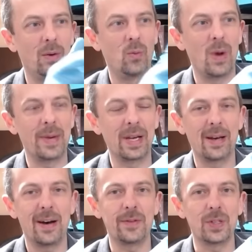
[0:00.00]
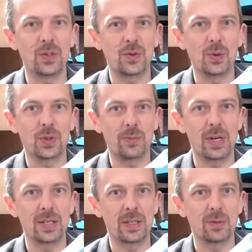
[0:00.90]
webbing covers for
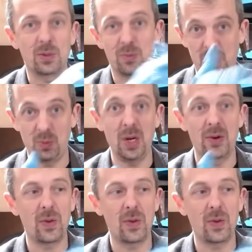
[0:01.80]
suppressors, which which were a